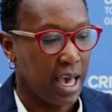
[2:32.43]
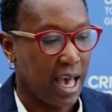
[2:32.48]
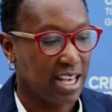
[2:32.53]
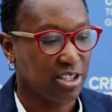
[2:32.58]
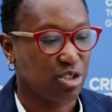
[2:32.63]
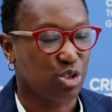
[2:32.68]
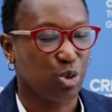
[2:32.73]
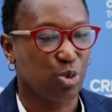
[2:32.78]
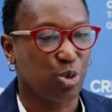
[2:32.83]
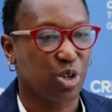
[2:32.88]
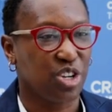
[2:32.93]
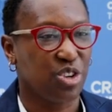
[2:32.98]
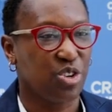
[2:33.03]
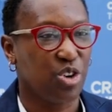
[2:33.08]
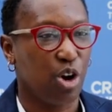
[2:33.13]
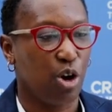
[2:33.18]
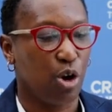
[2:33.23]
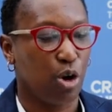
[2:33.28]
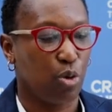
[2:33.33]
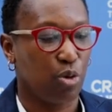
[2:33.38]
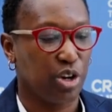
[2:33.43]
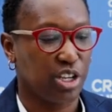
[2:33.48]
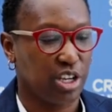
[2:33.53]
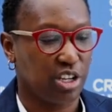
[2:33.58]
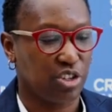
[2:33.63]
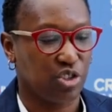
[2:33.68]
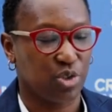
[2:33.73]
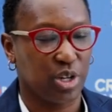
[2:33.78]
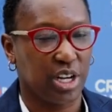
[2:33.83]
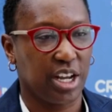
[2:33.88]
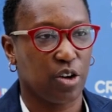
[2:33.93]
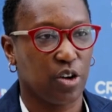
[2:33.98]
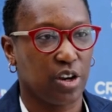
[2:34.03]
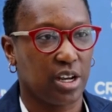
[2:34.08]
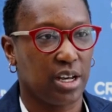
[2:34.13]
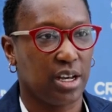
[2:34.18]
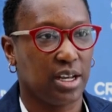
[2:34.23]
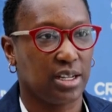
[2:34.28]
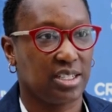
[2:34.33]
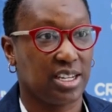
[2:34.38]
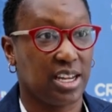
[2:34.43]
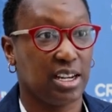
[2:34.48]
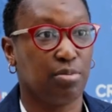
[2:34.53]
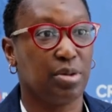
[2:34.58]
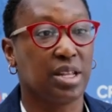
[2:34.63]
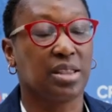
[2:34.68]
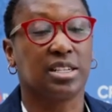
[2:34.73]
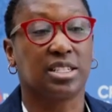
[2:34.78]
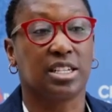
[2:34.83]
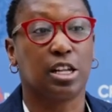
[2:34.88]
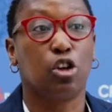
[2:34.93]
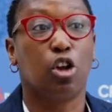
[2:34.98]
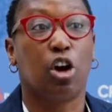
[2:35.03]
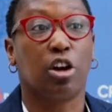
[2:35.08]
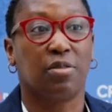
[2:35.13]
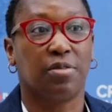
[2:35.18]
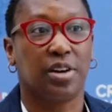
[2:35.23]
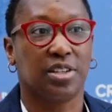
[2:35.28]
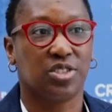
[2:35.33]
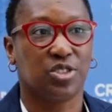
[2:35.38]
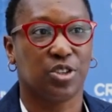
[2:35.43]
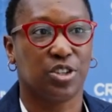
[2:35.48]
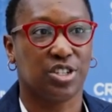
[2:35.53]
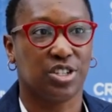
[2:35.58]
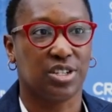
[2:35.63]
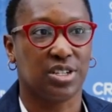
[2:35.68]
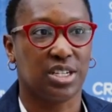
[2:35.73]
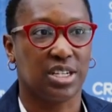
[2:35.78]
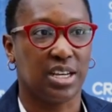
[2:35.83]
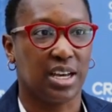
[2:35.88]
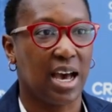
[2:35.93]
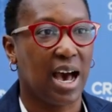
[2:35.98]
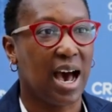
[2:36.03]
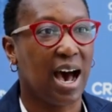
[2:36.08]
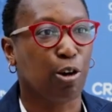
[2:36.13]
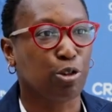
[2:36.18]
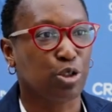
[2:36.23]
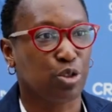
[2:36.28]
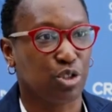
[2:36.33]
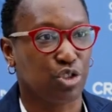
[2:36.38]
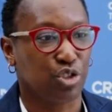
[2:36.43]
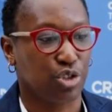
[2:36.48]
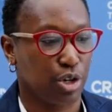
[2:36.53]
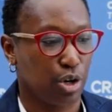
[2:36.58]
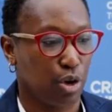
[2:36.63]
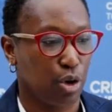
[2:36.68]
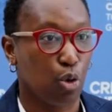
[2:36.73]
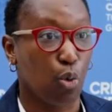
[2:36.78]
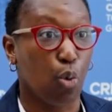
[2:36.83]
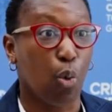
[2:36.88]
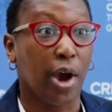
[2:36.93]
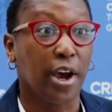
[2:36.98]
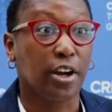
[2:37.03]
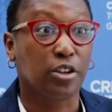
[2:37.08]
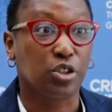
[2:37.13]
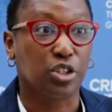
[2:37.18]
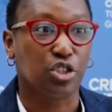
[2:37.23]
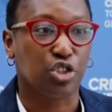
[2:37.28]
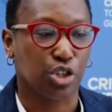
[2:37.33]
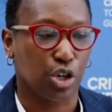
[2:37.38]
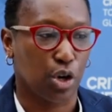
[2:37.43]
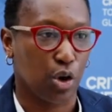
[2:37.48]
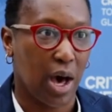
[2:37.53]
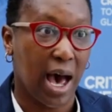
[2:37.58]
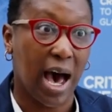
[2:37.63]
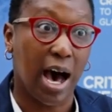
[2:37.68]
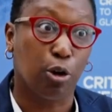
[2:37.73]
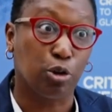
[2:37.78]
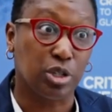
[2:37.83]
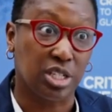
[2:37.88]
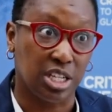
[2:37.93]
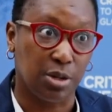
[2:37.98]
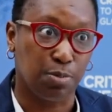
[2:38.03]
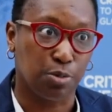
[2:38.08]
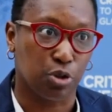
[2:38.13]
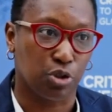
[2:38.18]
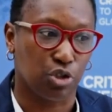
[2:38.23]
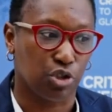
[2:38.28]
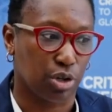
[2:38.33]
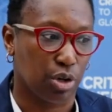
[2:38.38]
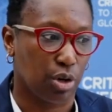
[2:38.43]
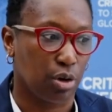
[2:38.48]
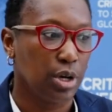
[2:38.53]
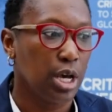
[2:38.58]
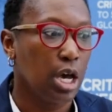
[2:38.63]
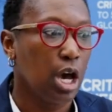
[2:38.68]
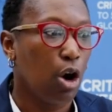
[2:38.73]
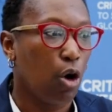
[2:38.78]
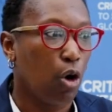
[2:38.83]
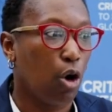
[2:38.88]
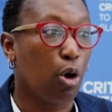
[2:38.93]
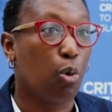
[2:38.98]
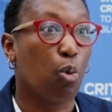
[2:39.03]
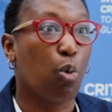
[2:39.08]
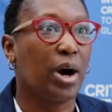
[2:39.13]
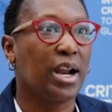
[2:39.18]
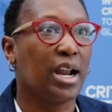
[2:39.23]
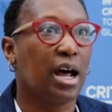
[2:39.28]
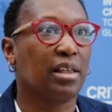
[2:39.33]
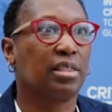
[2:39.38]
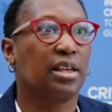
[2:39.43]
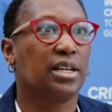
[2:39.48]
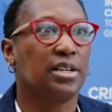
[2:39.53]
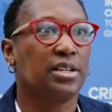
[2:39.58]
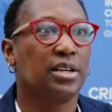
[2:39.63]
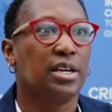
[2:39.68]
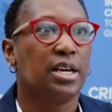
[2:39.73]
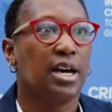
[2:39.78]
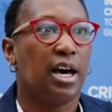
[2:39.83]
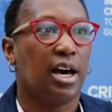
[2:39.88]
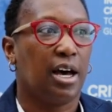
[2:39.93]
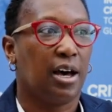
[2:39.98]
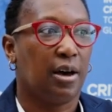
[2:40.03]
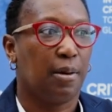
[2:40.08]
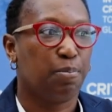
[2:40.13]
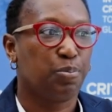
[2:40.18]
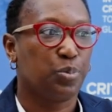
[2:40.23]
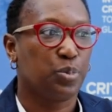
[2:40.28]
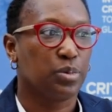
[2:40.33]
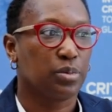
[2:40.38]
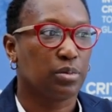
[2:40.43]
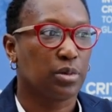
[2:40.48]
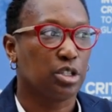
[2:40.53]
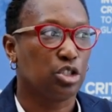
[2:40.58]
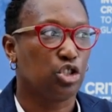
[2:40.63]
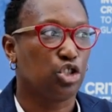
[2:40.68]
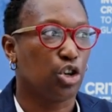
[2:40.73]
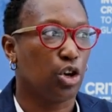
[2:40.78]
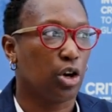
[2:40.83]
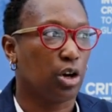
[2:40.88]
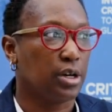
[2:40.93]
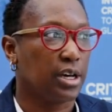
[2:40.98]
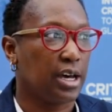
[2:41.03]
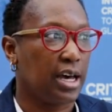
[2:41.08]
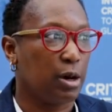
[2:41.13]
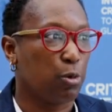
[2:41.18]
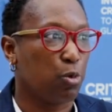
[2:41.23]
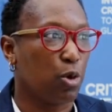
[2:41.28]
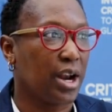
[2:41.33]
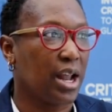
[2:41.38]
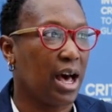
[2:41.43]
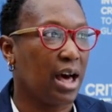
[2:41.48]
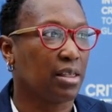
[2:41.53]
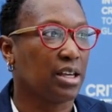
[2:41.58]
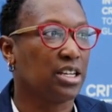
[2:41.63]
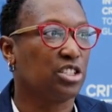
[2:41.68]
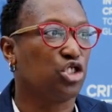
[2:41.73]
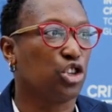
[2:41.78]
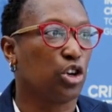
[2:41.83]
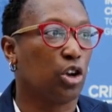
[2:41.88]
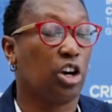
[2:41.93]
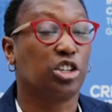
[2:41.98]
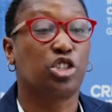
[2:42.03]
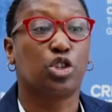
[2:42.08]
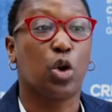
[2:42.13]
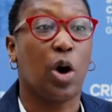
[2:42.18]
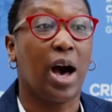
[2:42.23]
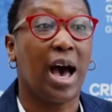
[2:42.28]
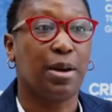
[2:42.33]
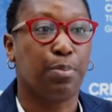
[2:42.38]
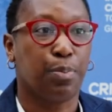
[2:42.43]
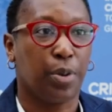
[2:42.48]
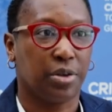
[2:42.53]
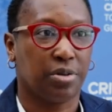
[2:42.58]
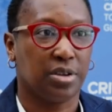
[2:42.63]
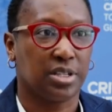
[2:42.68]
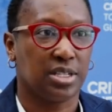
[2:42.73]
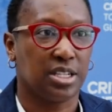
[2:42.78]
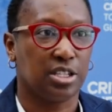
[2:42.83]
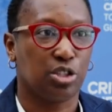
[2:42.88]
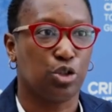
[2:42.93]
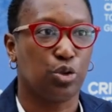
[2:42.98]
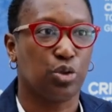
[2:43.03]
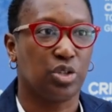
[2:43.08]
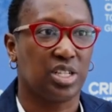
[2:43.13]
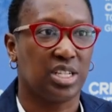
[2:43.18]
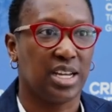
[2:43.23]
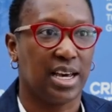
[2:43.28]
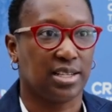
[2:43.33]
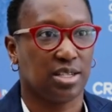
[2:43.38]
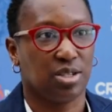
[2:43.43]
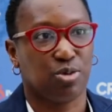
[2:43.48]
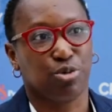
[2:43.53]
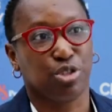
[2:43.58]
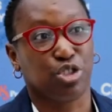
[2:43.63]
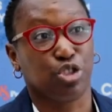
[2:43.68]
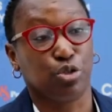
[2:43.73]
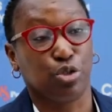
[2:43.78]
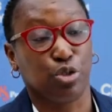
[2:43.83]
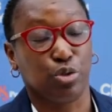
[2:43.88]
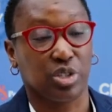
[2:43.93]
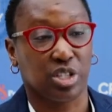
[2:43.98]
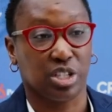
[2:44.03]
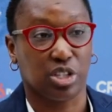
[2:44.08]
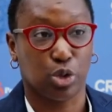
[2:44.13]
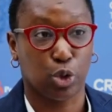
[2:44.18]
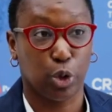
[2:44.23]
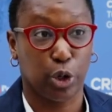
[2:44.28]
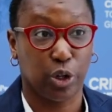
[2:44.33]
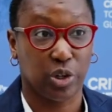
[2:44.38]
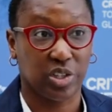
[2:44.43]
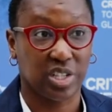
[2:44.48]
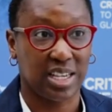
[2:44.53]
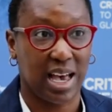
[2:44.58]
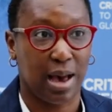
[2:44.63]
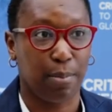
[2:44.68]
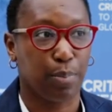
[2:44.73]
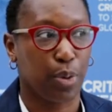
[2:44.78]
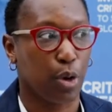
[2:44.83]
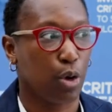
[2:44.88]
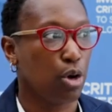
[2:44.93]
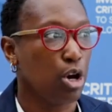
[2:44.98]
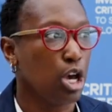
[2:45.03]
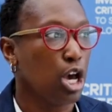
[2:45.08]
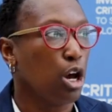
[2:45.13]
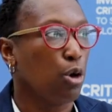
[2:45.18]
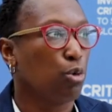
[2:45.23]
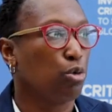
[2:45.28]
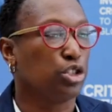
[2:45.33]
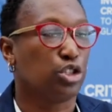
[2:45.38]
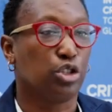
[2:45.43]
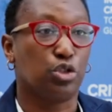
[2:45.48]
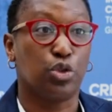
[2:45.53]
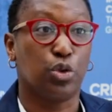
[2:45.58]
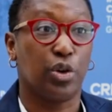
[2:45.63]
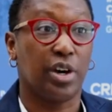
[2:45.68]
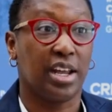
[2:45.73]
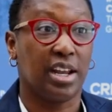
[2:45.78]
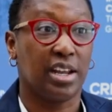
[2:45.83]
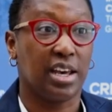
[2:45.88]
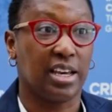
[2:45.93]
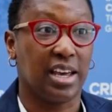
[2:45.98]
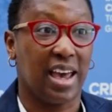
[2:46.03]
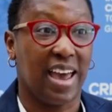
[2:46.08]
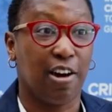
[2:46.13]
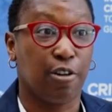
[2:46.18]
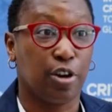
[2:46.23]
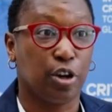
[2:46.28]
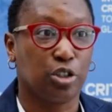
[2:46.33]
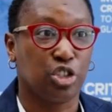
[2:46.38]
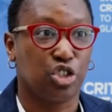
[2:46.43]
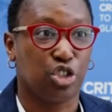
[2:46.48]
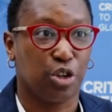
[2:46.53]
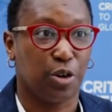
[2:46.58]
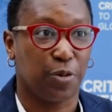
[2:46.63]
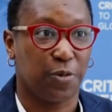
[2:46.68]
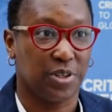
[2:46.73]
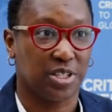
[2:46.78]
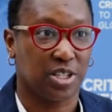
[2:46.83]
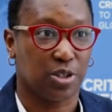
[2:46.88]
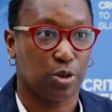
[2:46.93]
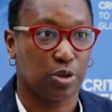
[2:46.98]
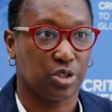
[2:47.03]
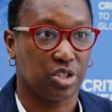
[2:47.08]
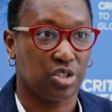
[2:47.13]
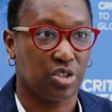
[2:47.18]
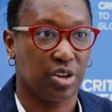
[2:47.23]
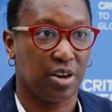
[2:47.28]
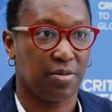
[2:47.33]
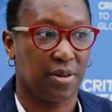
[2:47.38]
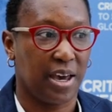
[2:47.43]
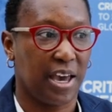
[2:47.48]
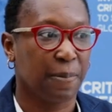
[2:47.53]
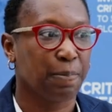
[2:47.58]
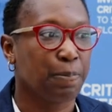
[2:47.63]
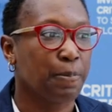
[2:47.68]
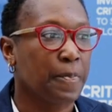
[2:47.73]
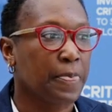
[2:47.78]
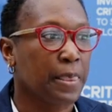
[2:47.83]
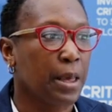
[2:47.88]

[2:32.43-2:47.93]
As you would know, when you're drilling on a tenement, there's a lot of uncertainty how to drill, where to drill, how deep to drill, or what other um, geo what other geological hypothesis you would test. Would you use a soil sample? Would you do an aerial geophysical survey?